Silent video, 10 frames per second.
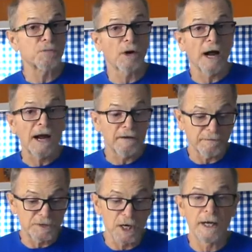what I
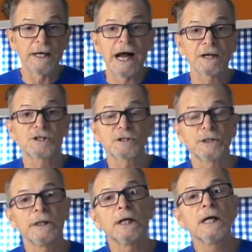have done
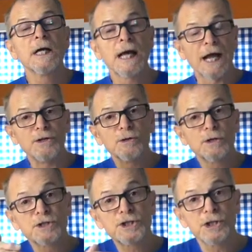actually. And you
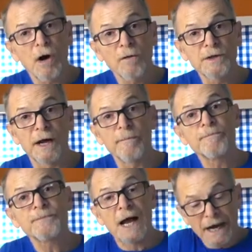can show them,
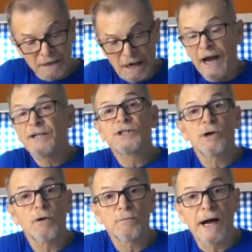I, I
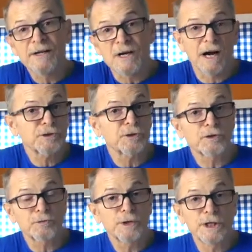showed my doctor
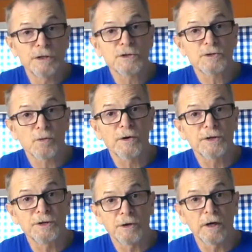three years worth
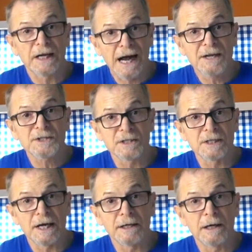of uric acid
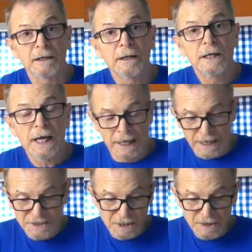data. And
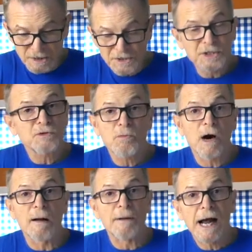I said, this is
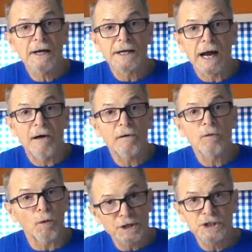where I'm at now.
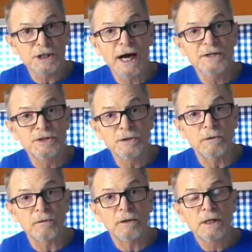What should I
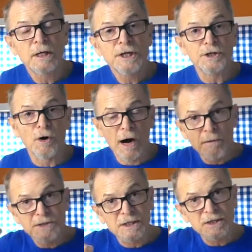do? You know, I
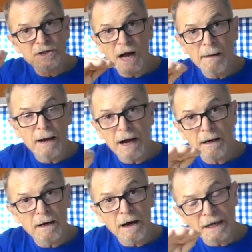was at the top uh,
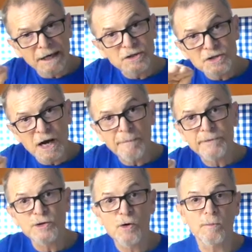at the top
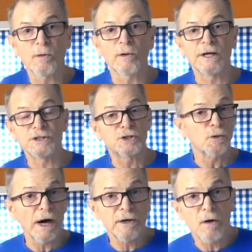of the normal range.
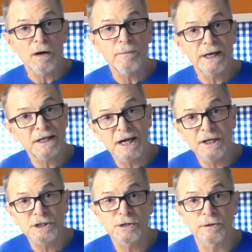Do I go on
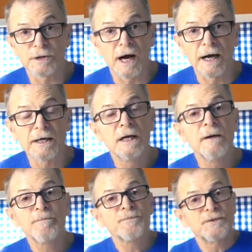medication or not?
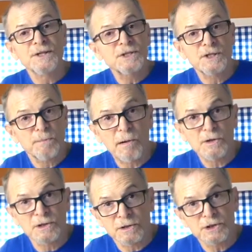This is a
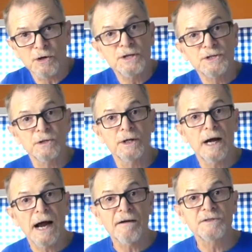personal choice you're going
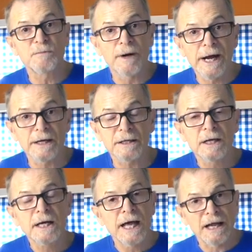to have to make.
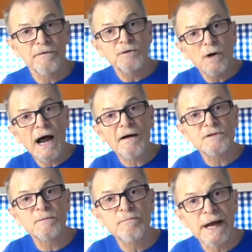And if you have
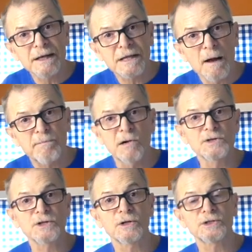to make that
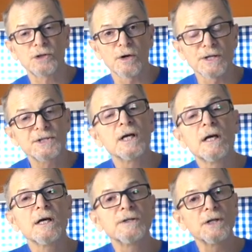personal choice,
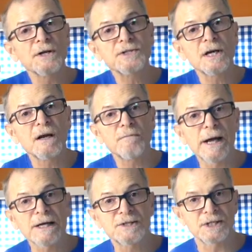doesn't it
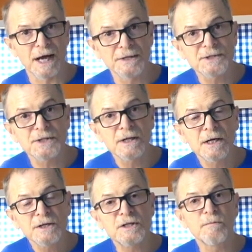make sense
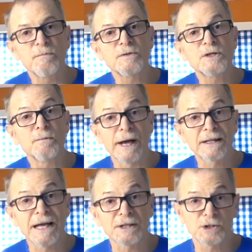to, to
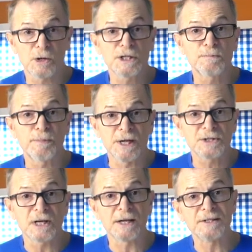make that choice
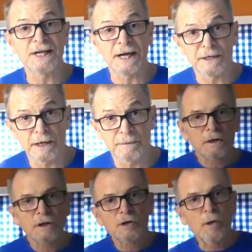based on data?
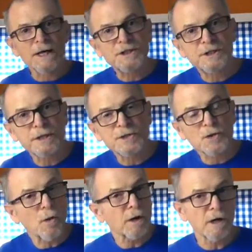Questions
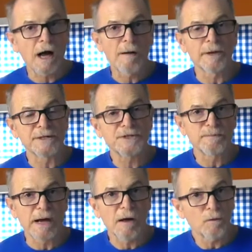or comments
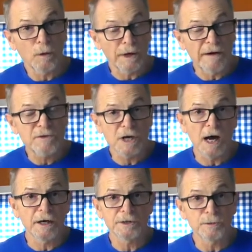about what I've
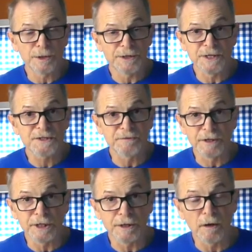taught you in this
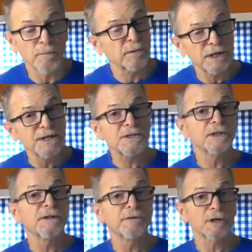video, please
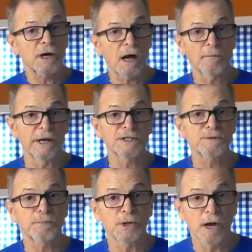leave your comments
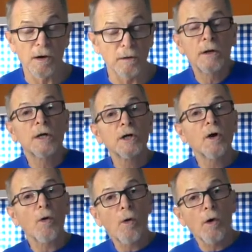below.
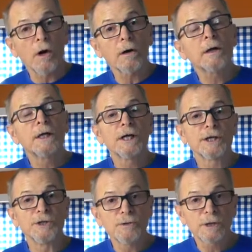Or
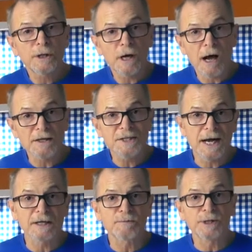you can
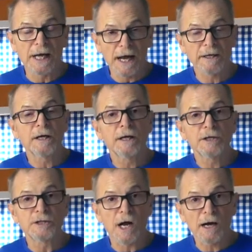contact me at
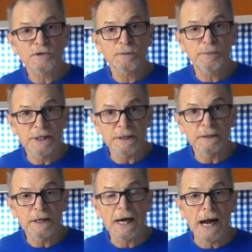Dr.
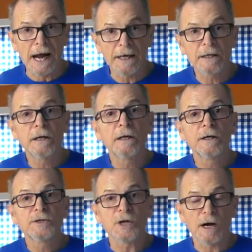Pete at
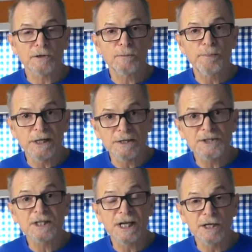Dr.
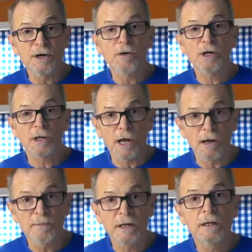Pete's Keto Klub,